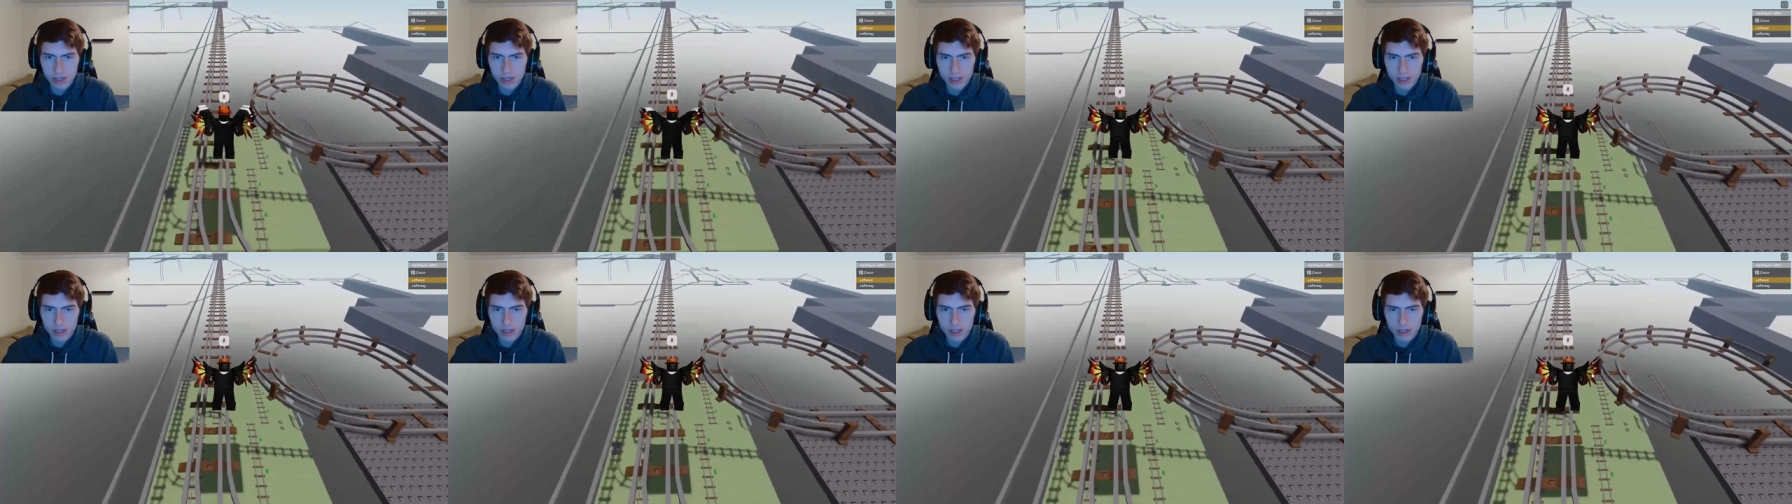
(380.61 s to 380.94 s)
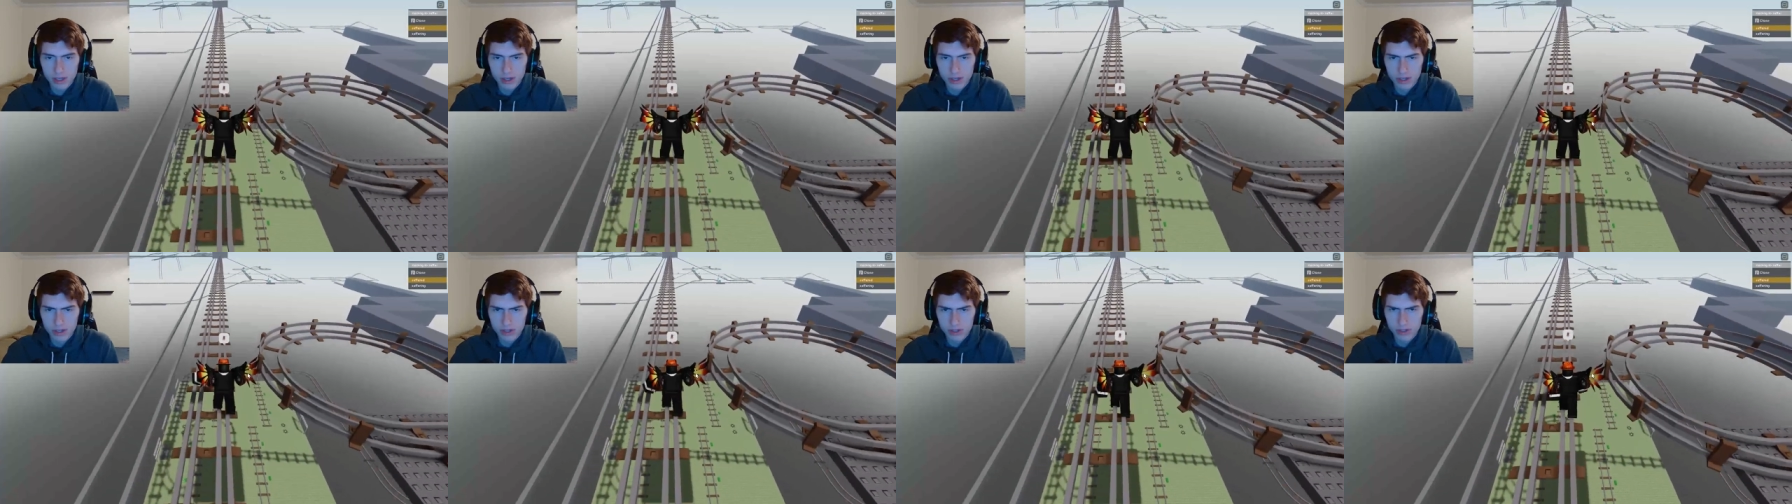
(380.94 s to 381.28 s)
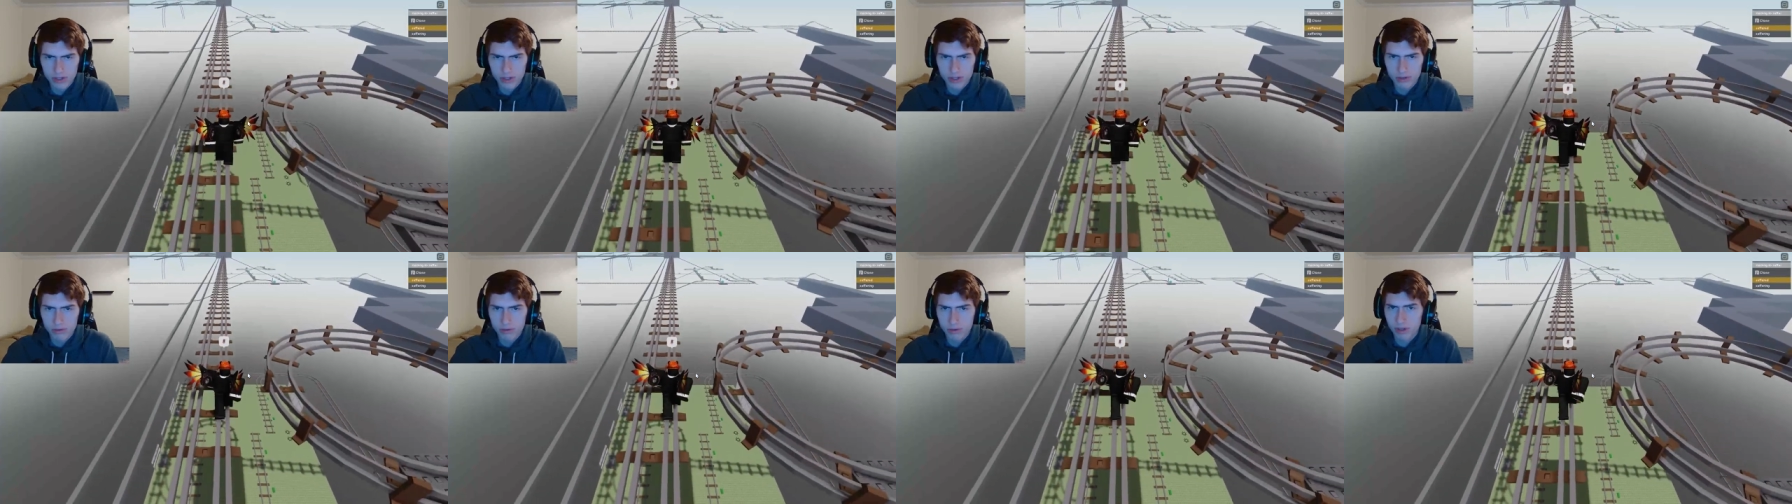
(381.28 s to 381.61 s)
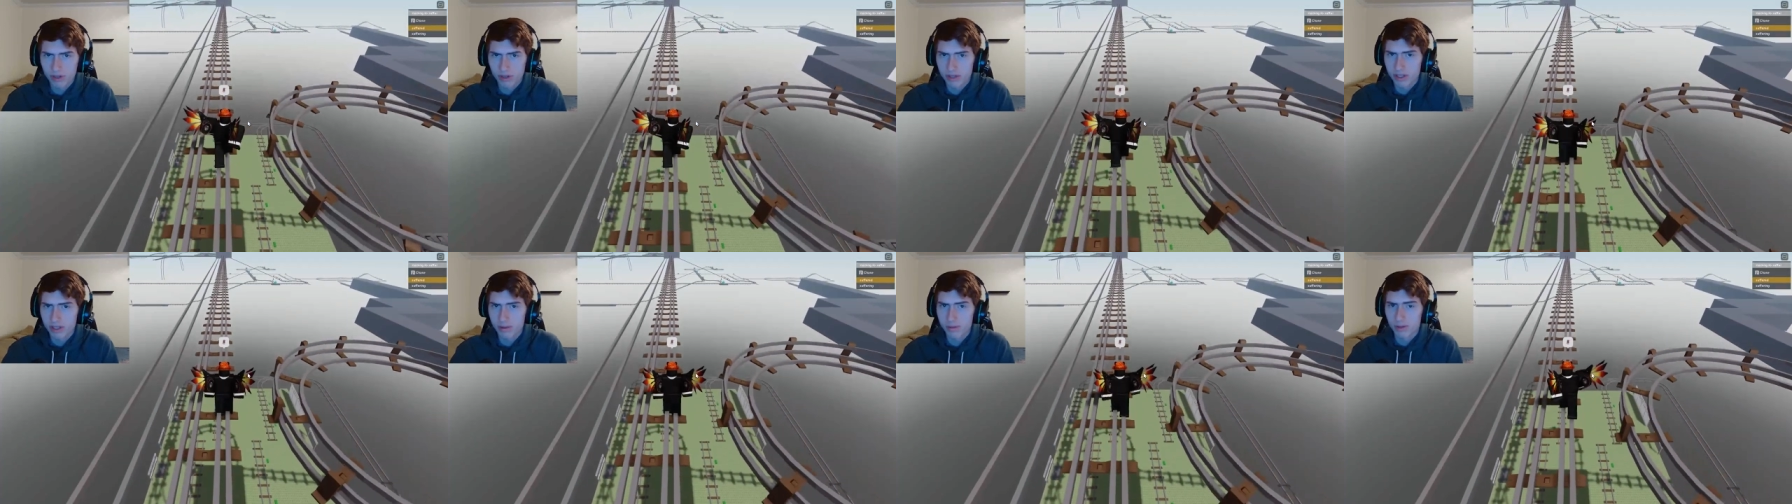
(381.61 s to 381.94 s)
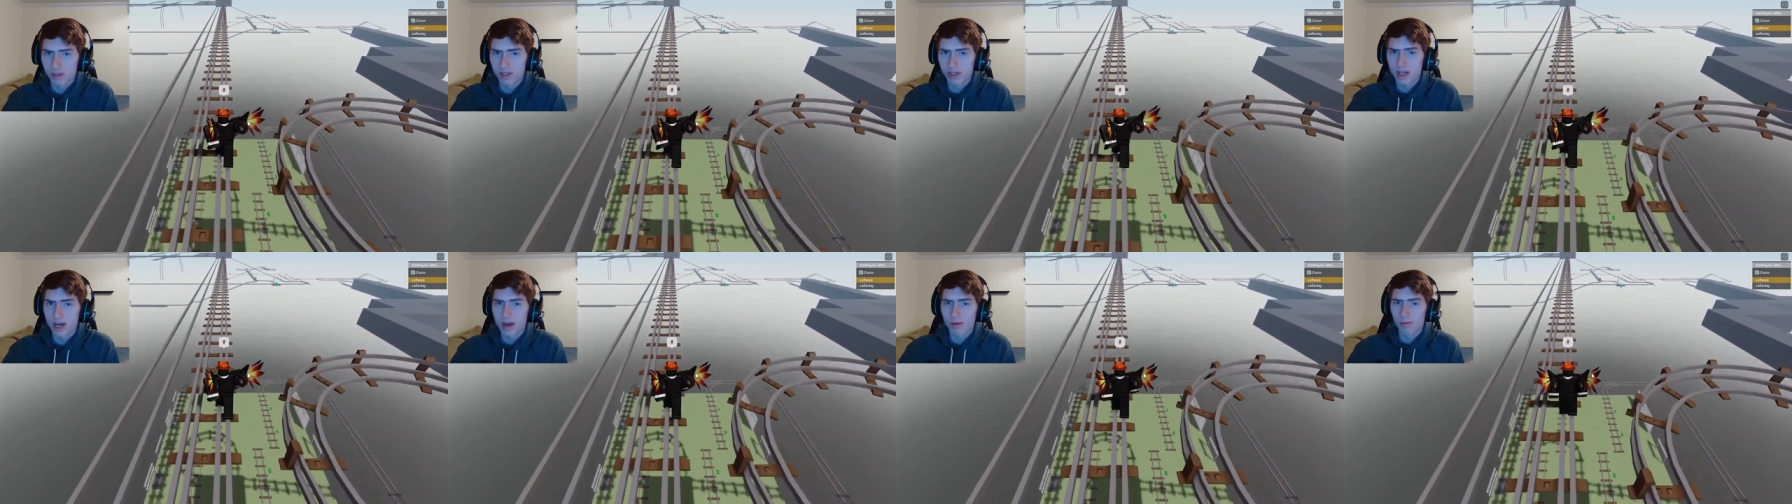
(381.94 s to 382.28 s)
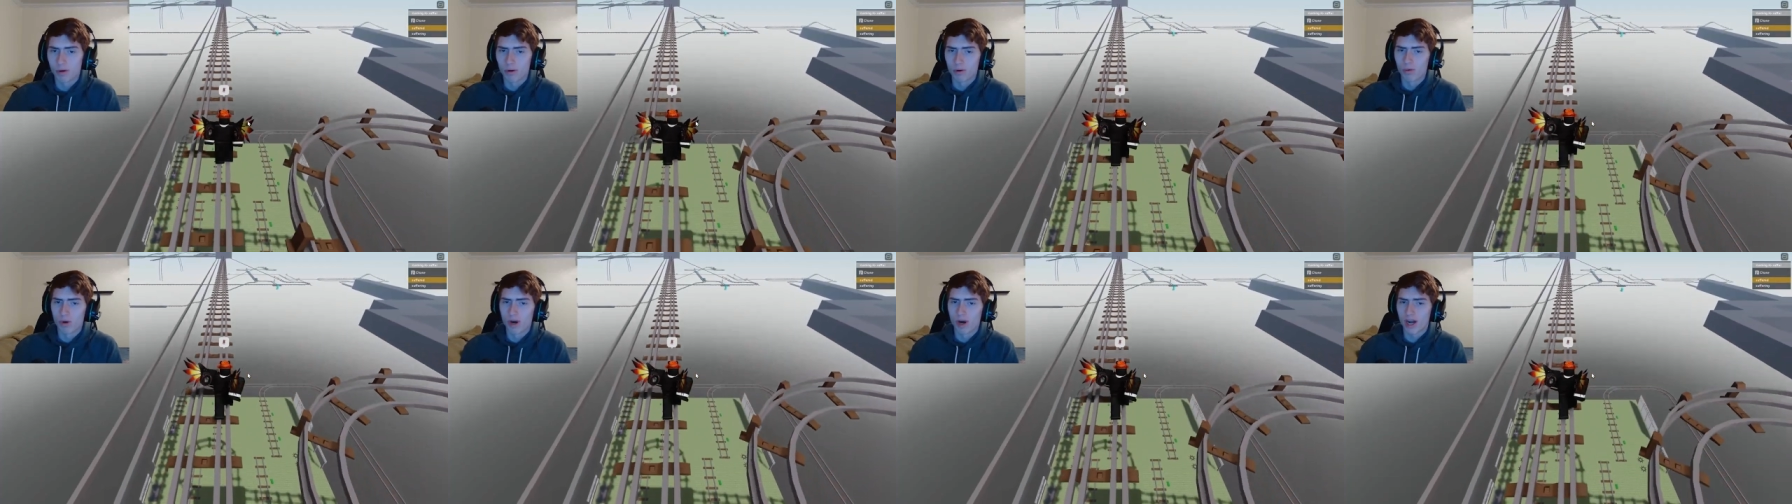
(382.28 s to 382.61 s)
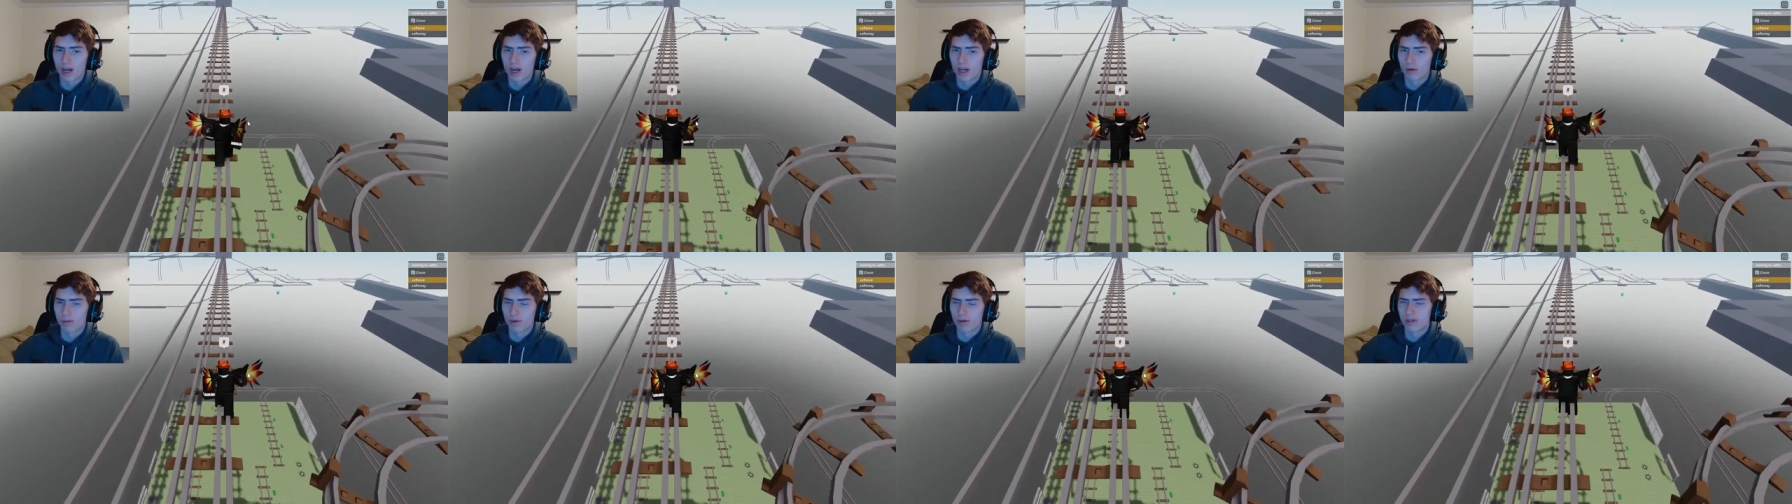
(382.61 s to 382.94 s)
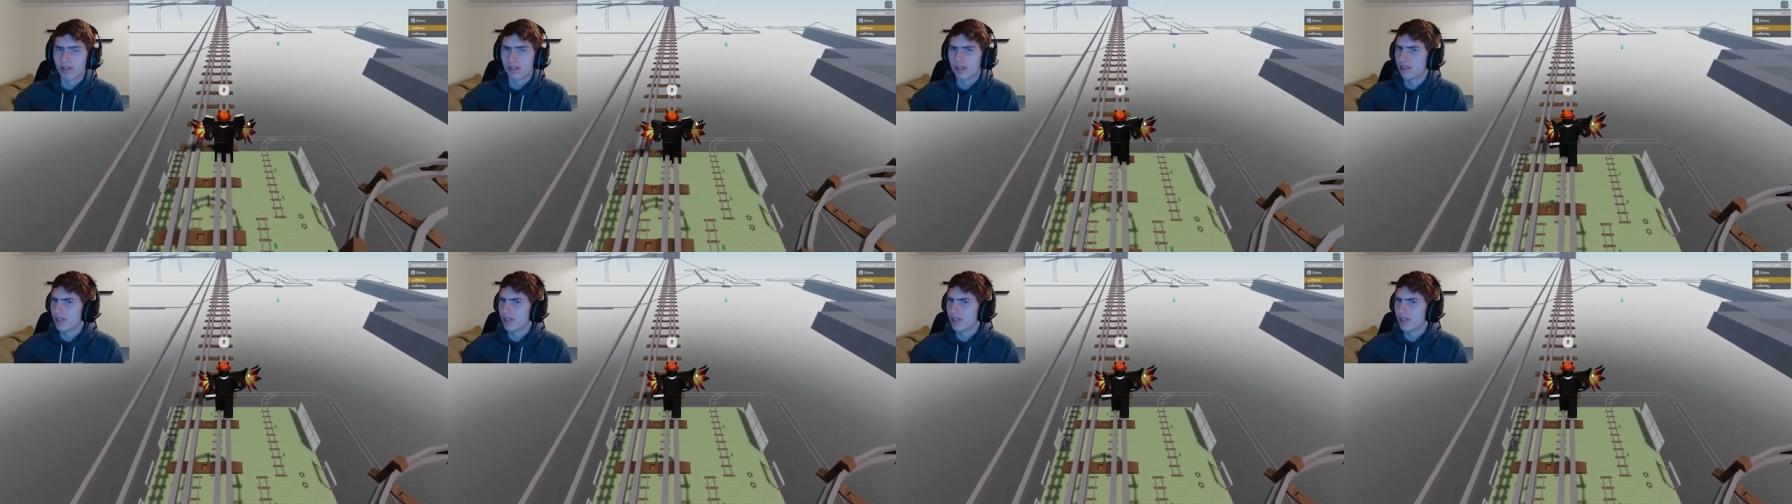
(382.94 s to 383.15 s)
and then also this rail seems a lot more walkable